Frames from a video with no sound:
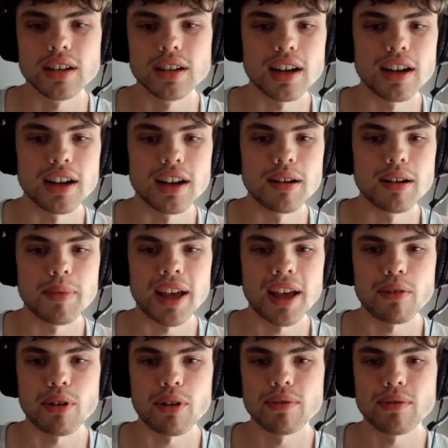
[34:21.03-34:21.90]

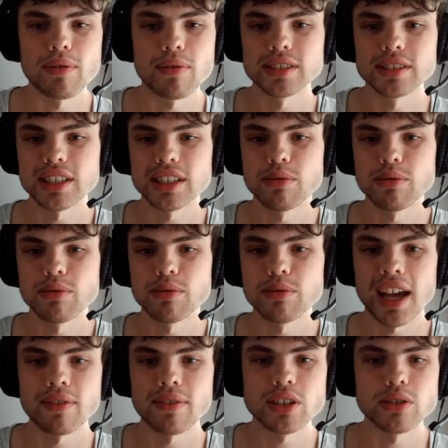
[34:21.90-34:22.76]
However, he would
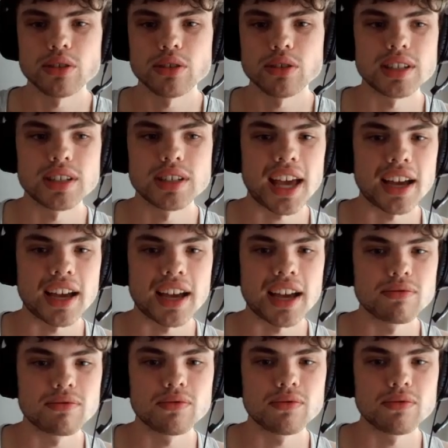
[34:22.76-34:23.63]
have to attack
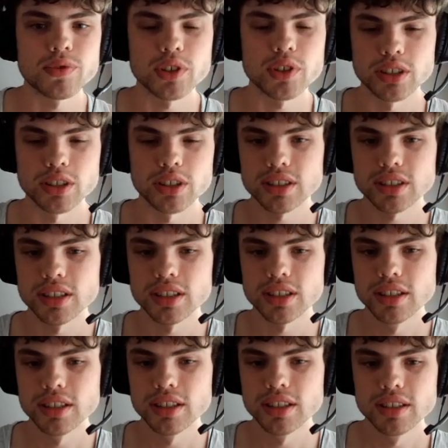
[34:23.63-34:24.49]
first
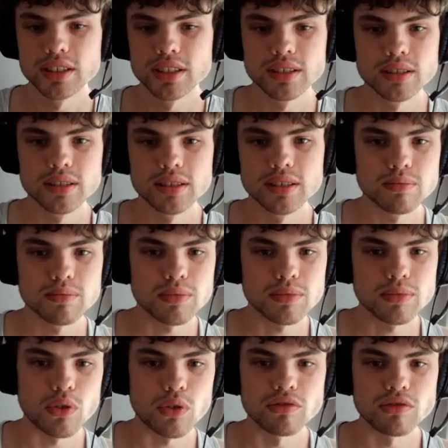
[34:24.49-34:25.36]

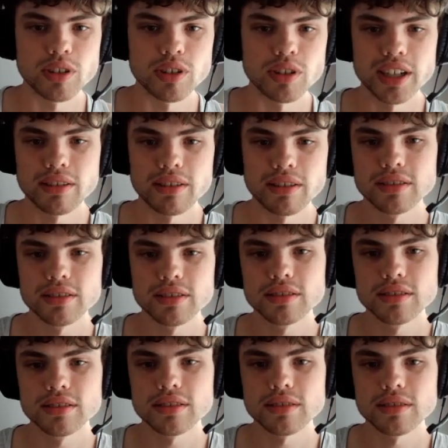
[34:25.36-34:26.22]
before root out
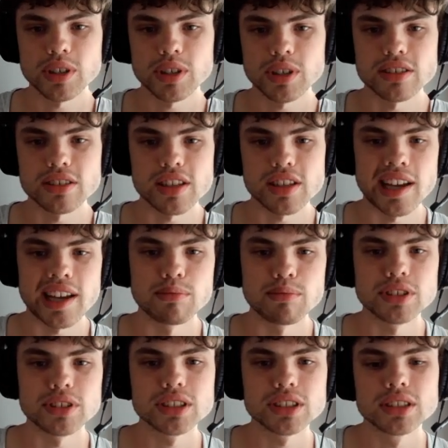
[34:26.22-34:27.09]
because of the
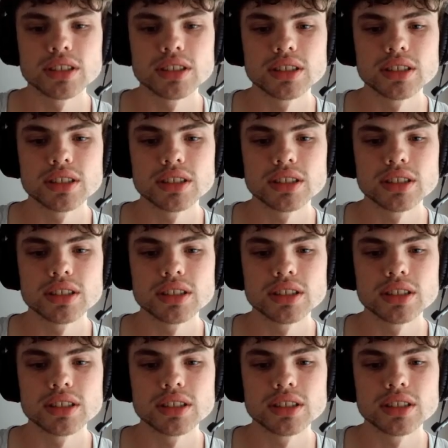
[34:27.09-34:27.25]
ambush.